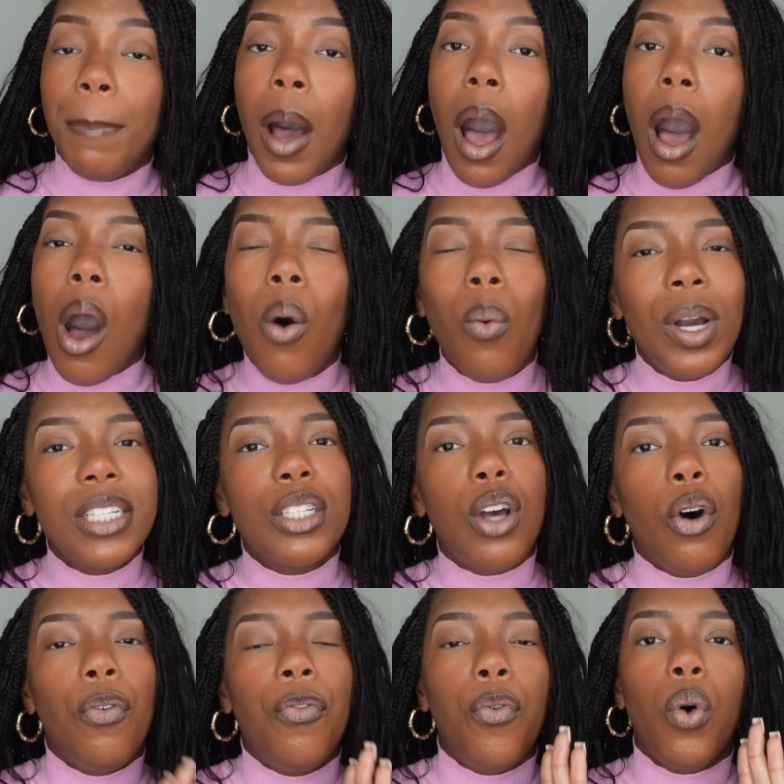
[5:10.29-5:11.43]
But always
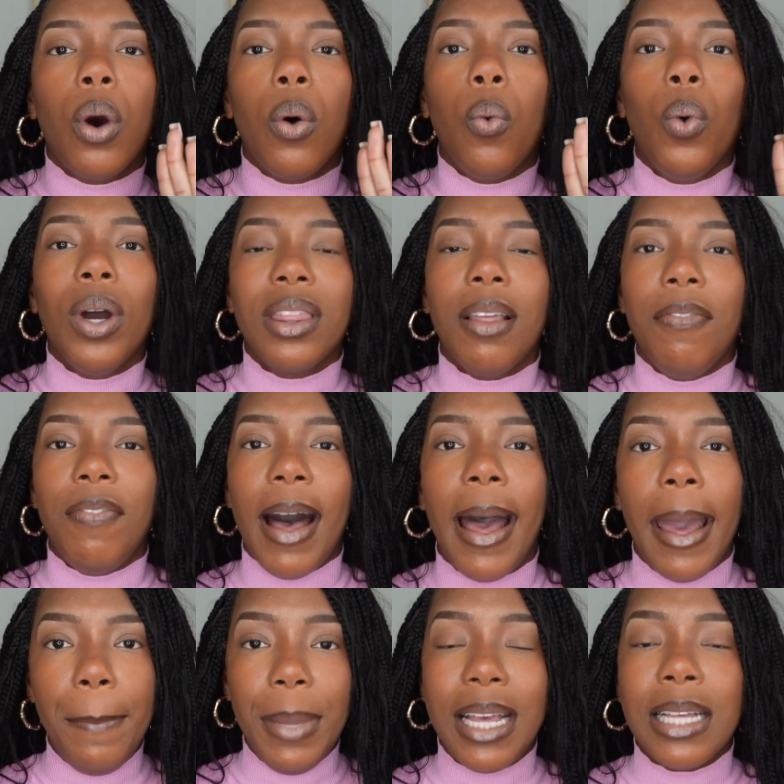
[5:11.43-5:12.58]
go for what the
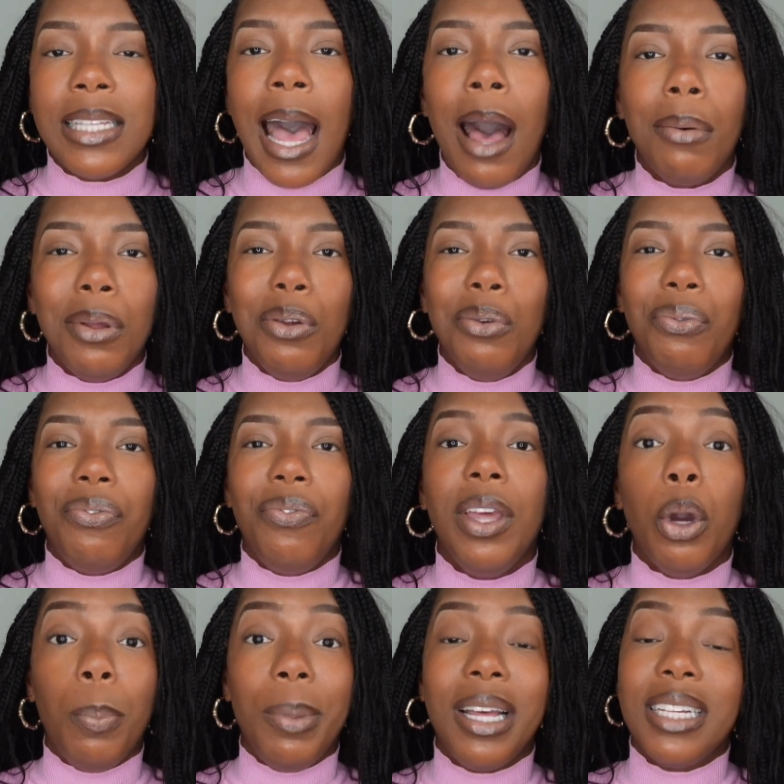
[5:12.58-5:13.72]
vibe is. How do you
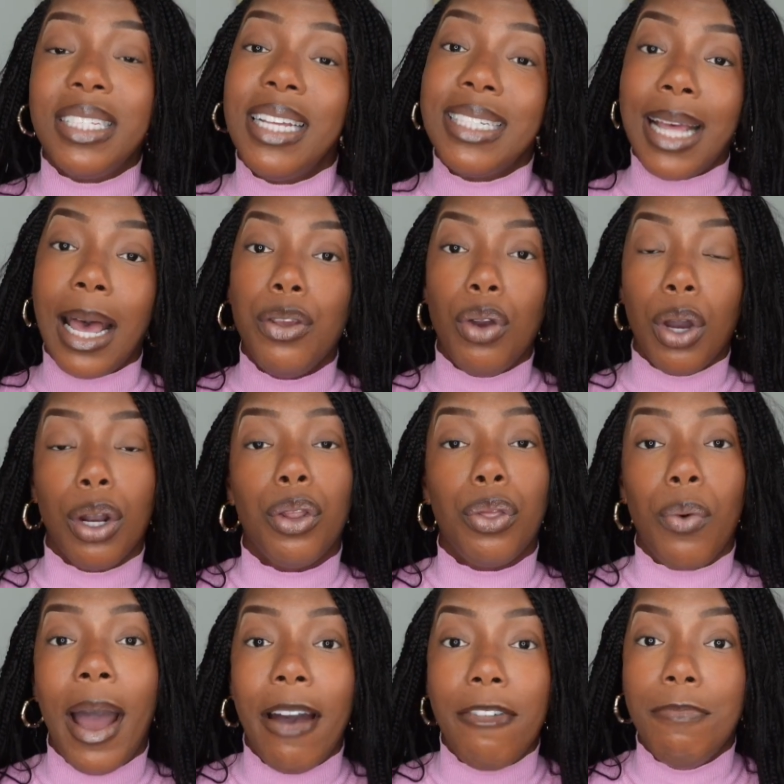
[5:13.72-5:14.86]
feel? Because that's how you're going to
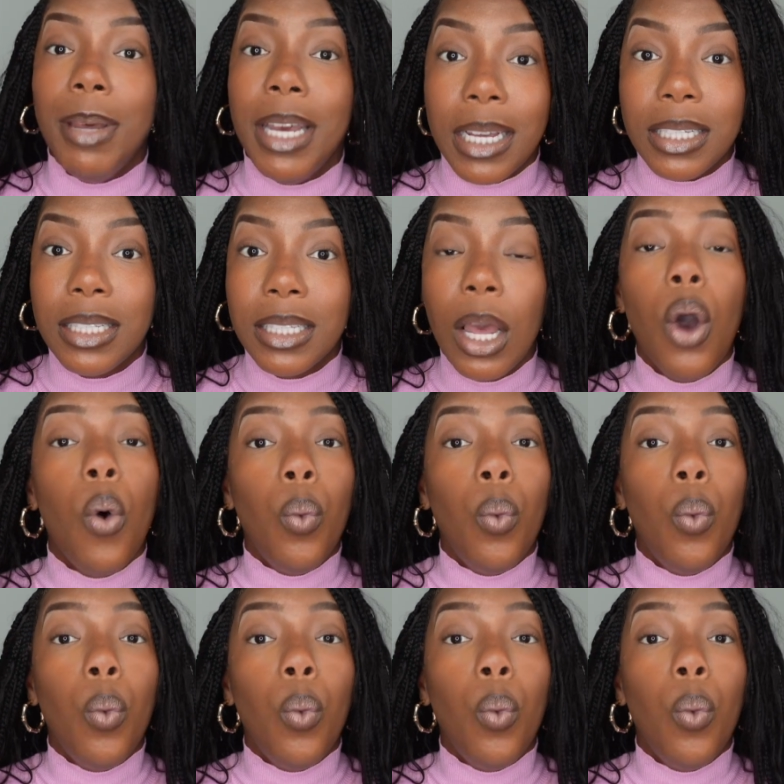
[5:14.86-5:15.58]
thrive best.